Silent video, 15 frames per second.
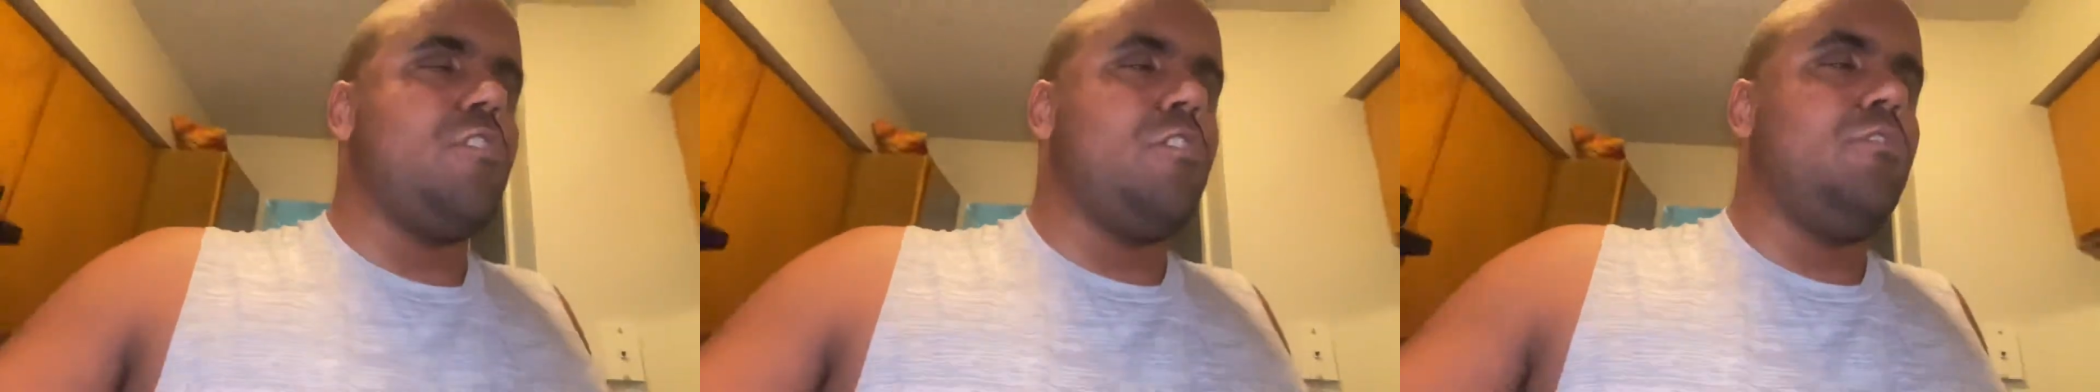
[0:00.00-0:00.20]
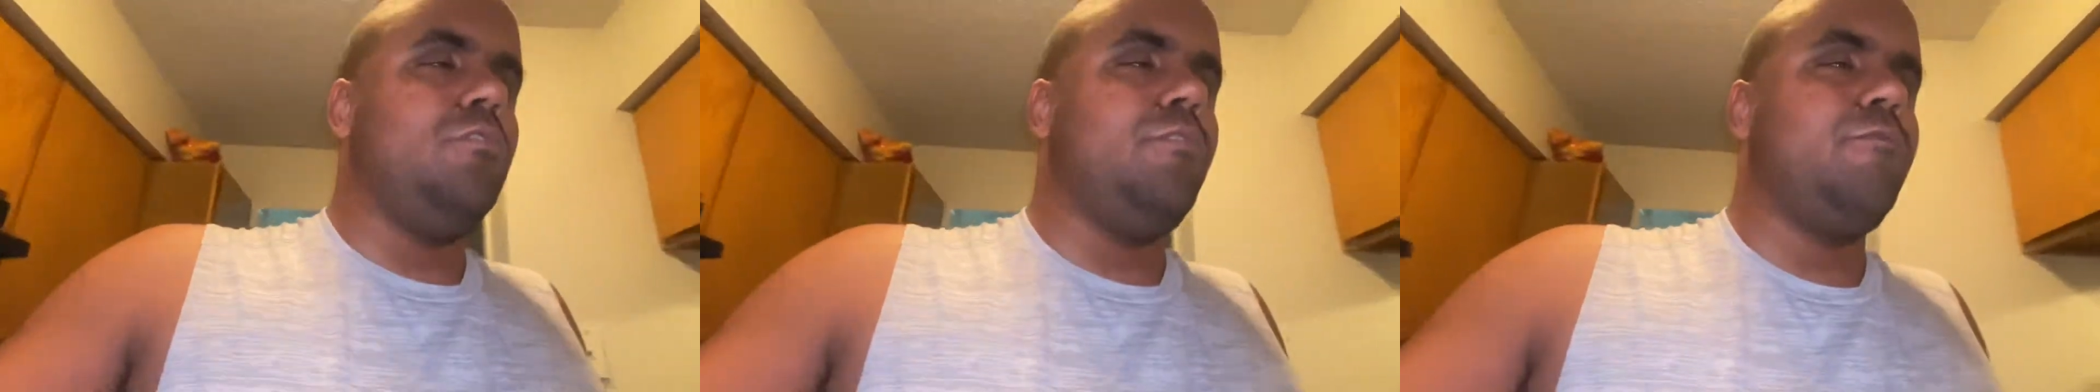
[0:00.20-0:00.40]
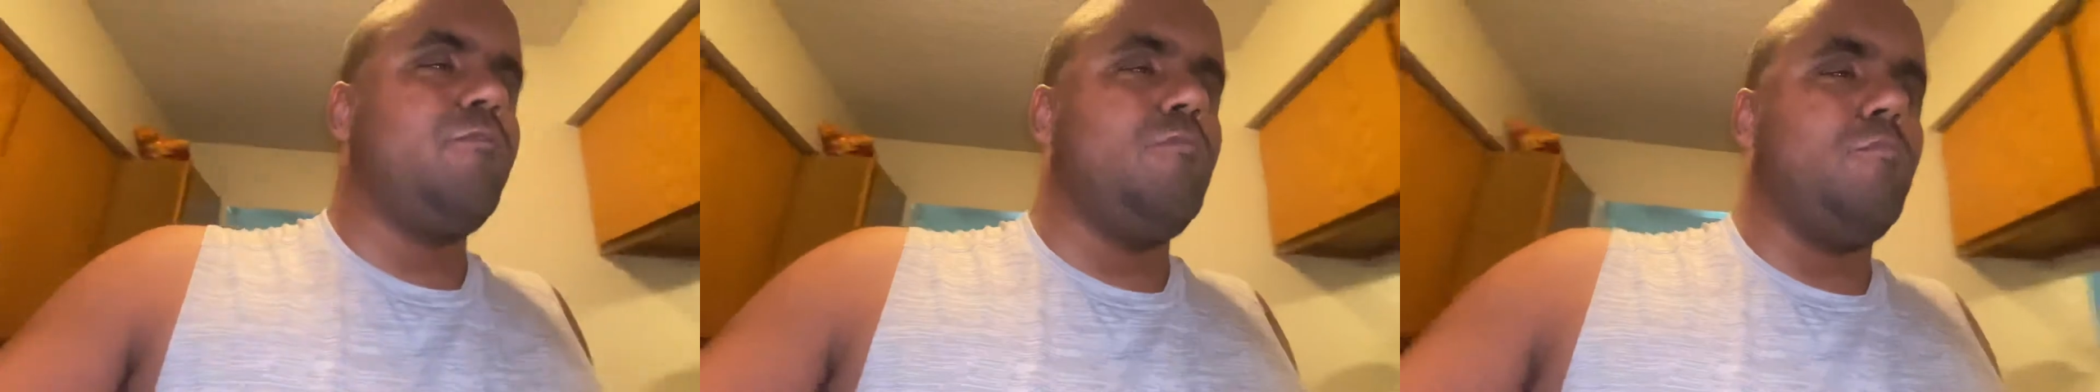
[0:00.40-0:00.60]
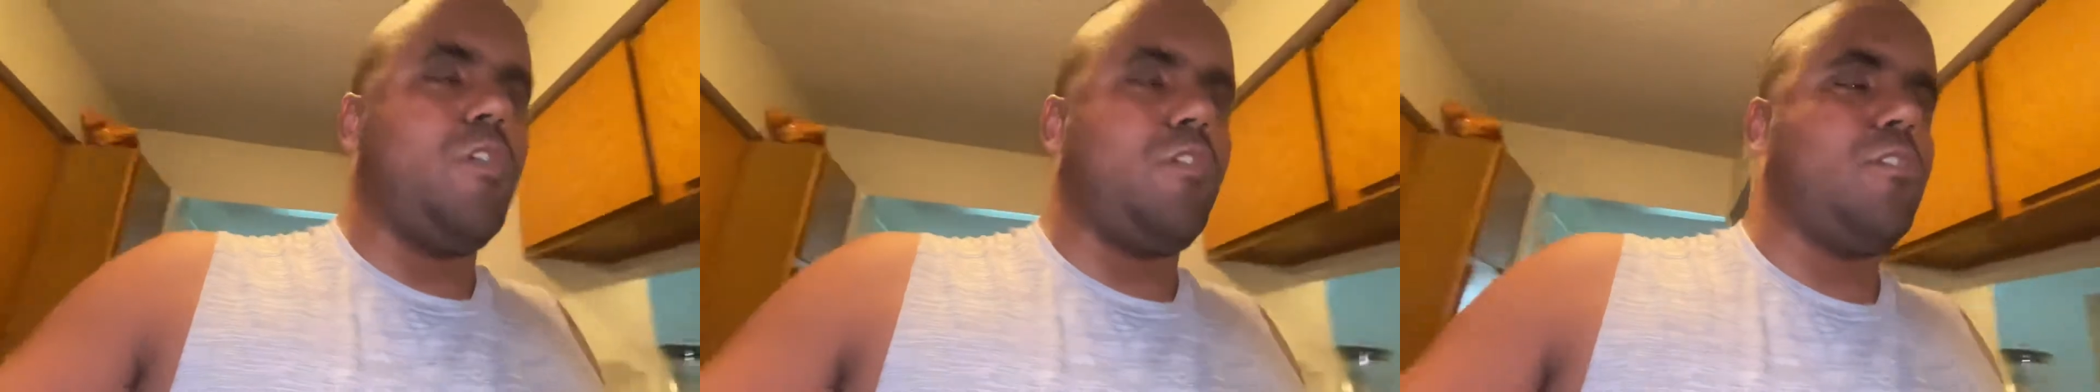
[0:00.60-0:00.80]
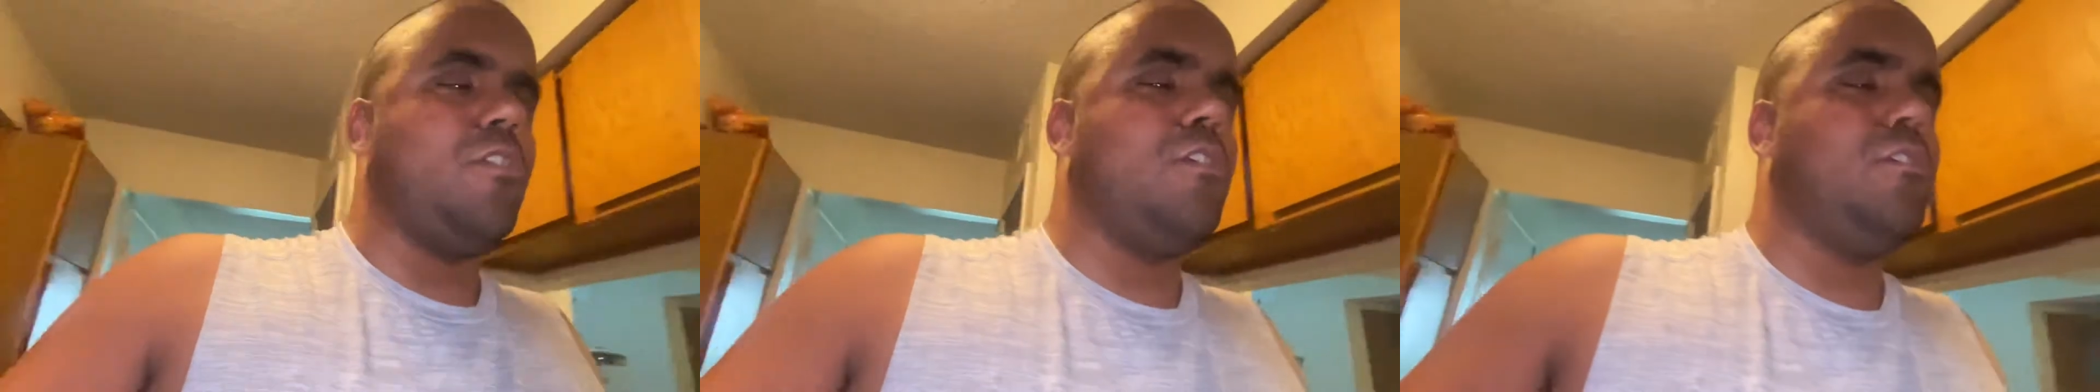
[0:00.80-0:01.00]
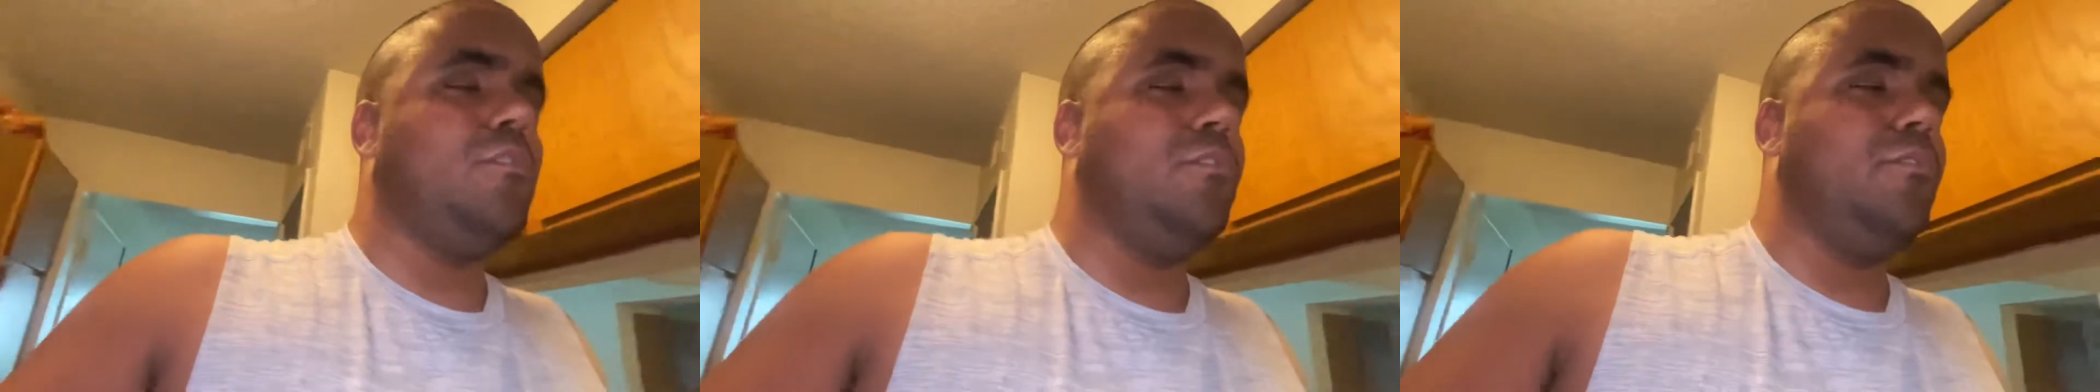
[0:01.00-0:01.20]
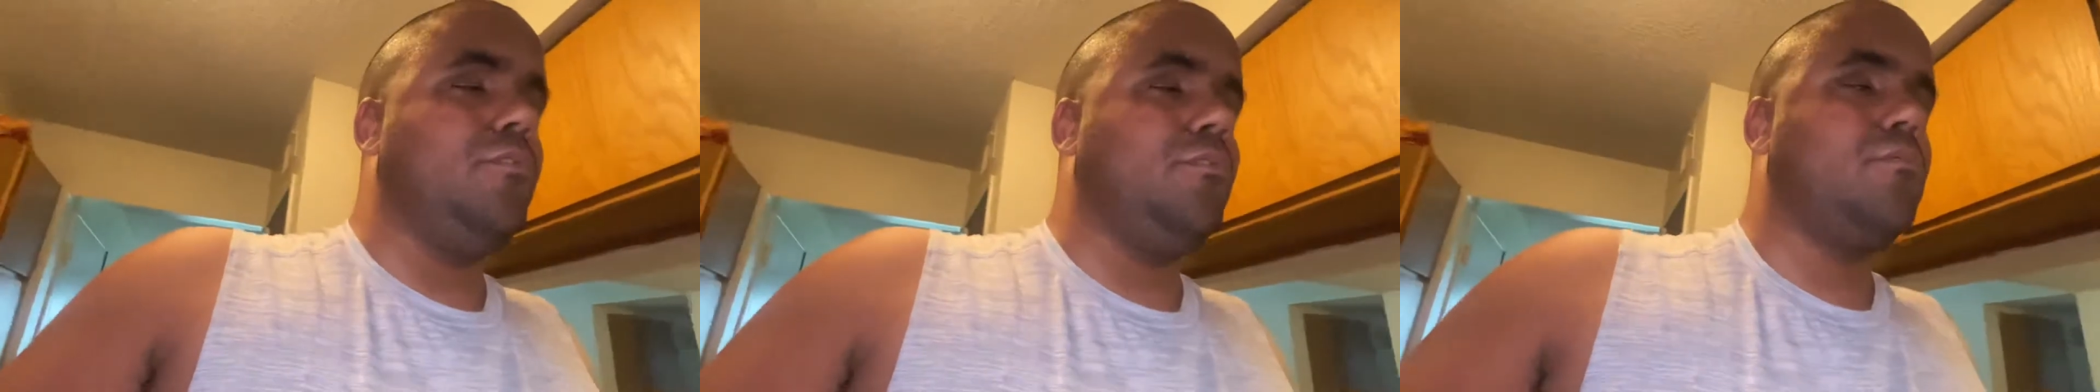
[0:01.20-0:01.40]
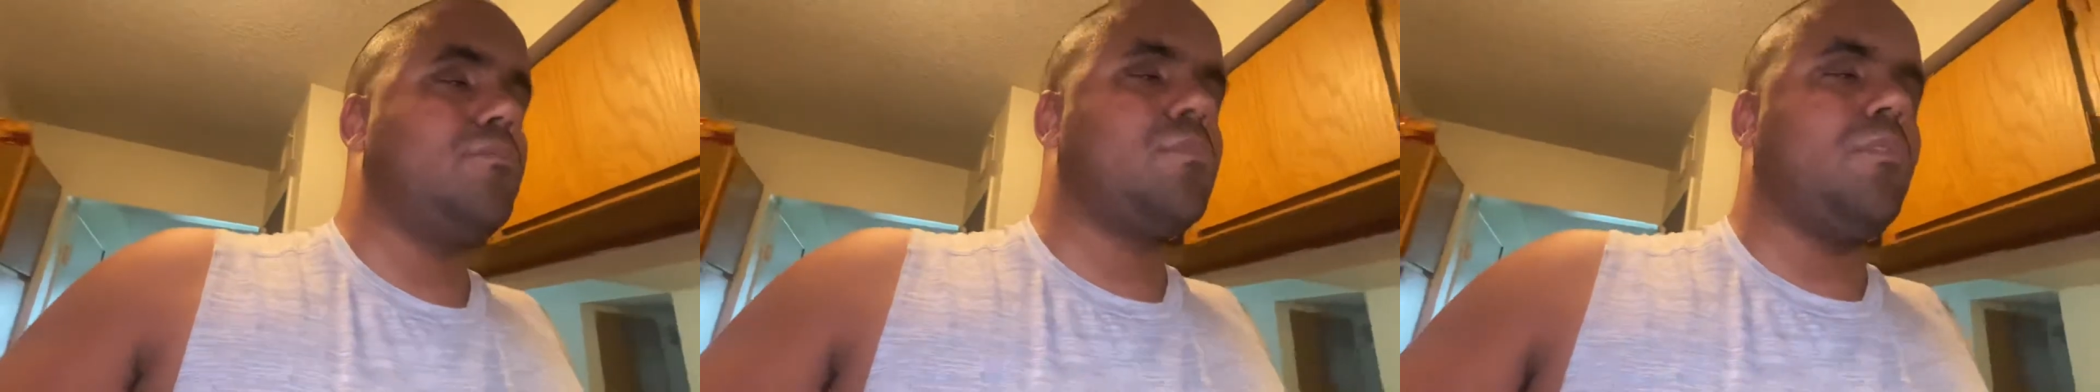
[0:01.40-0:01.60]
only from my
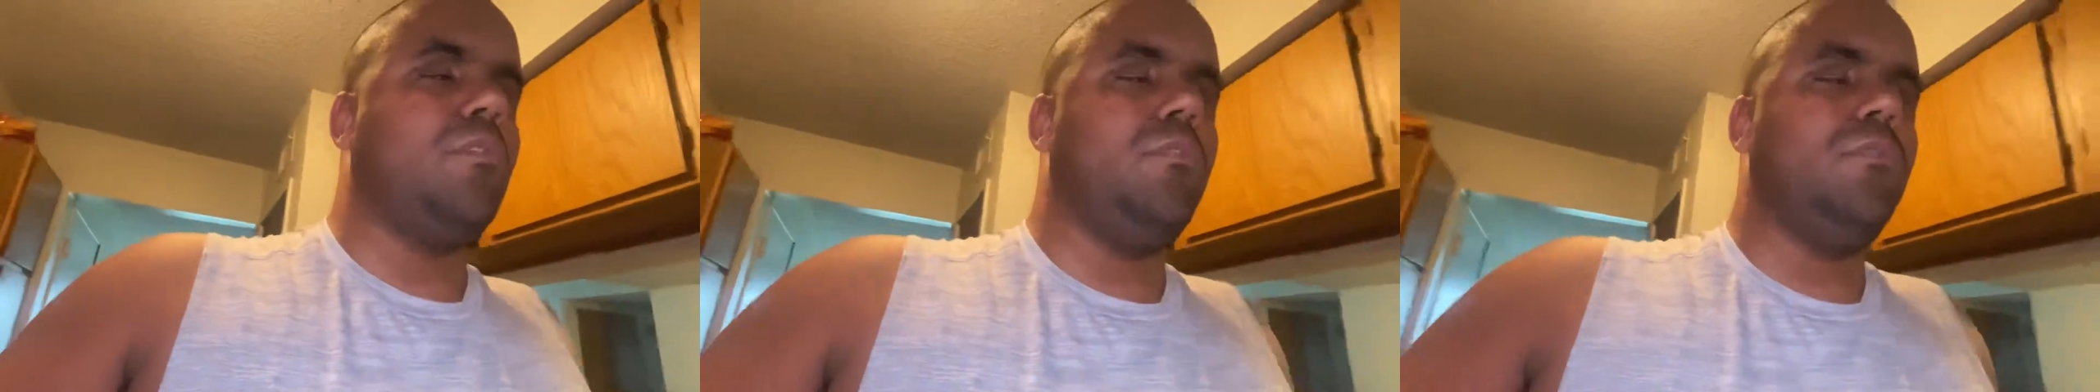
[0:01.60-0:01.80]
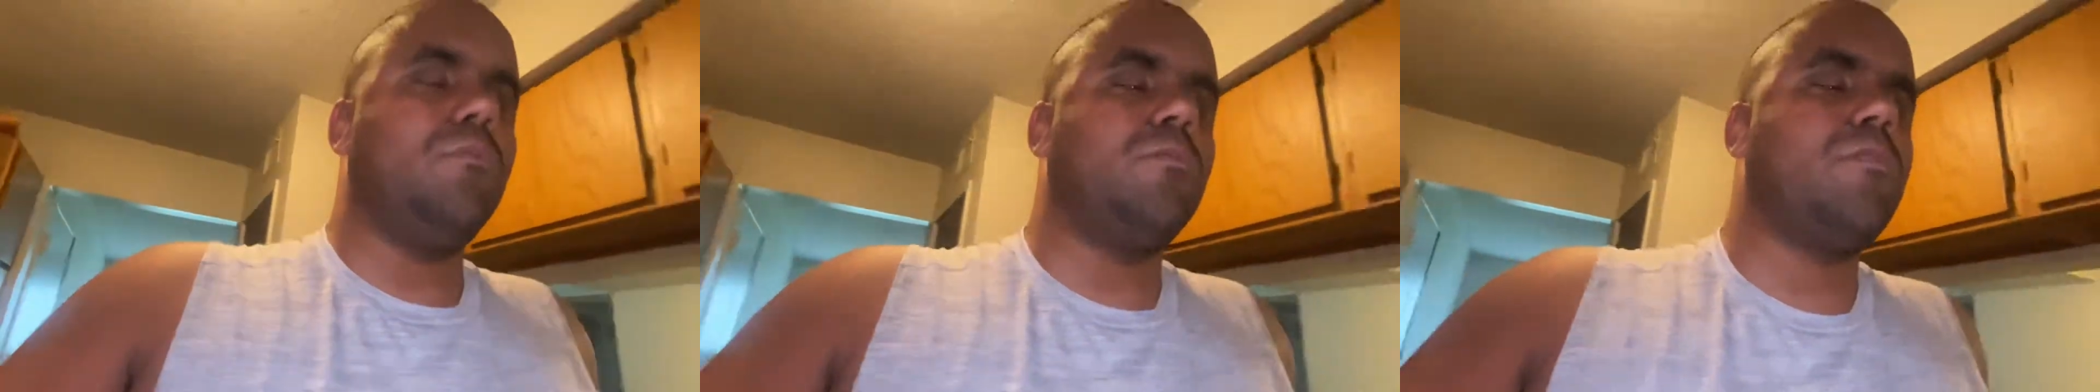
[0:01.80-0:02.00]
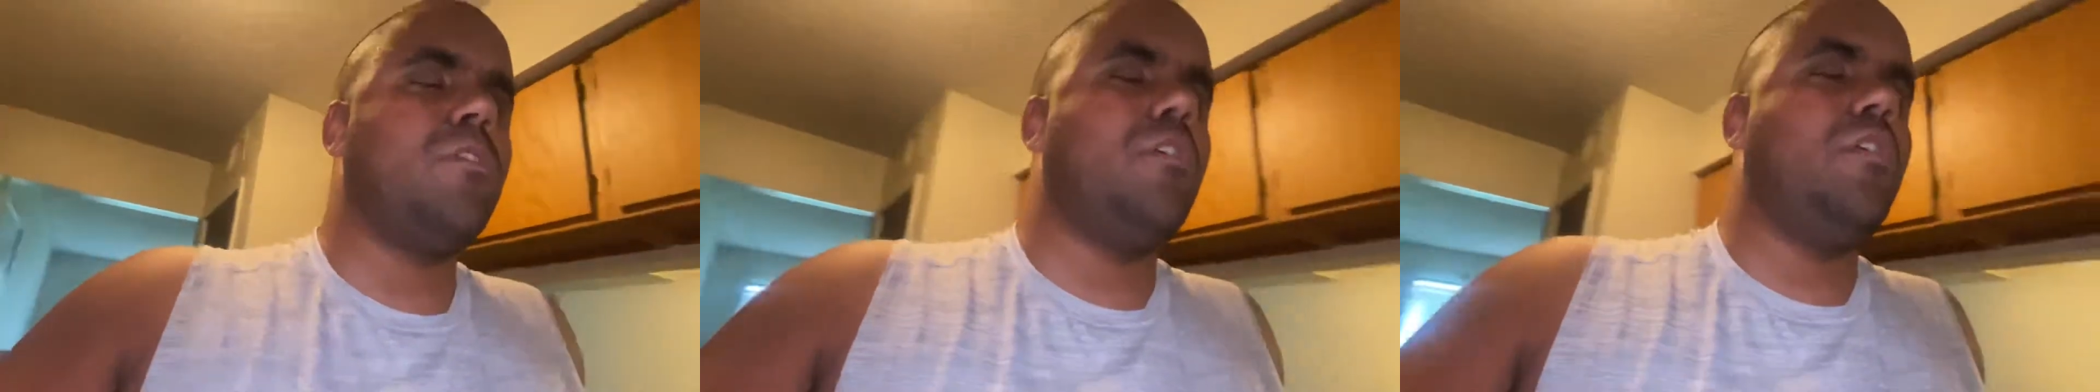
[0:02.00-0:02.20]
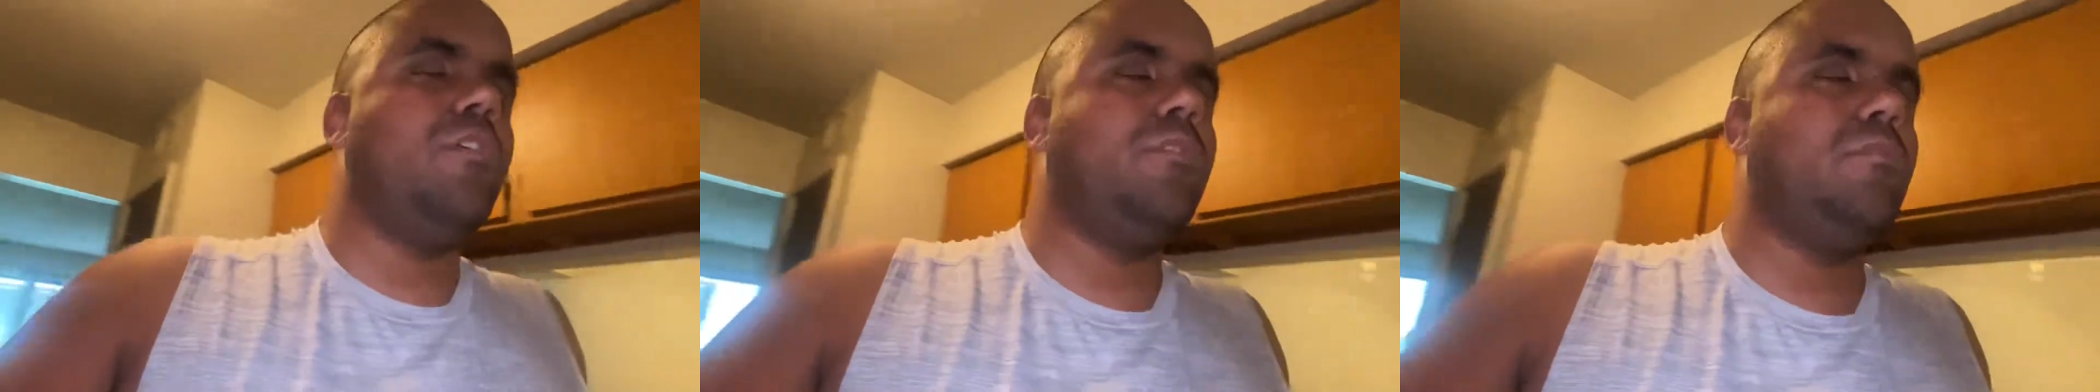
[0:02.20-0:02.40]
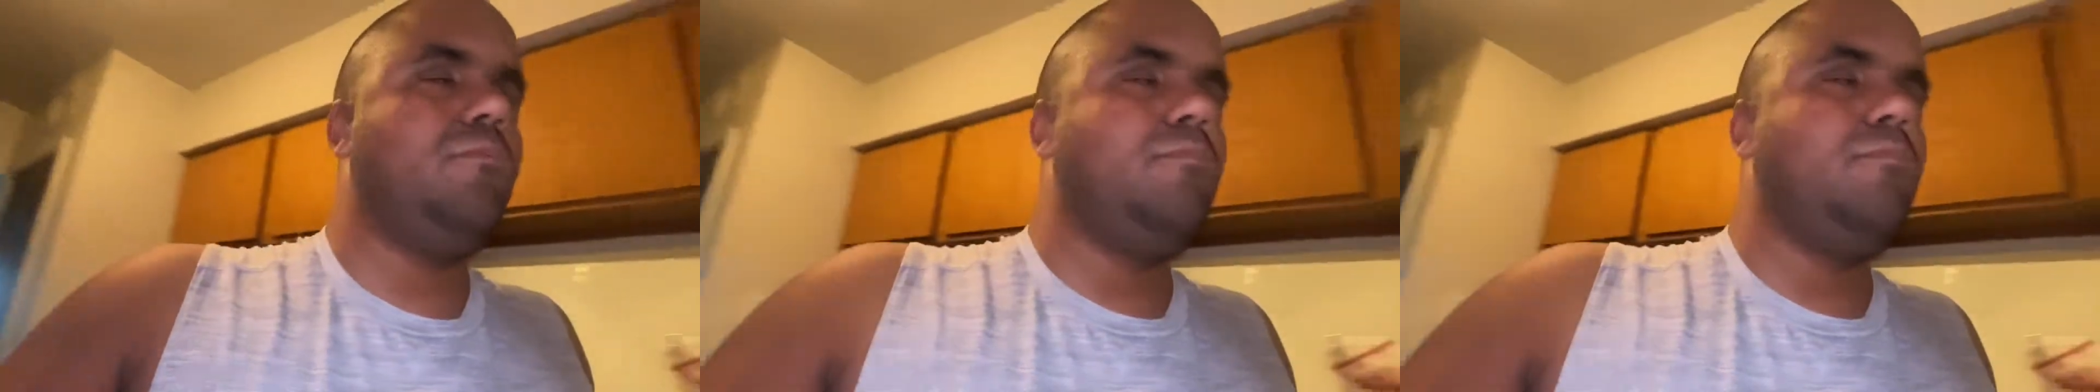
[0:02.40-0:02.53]
colleagues on the right,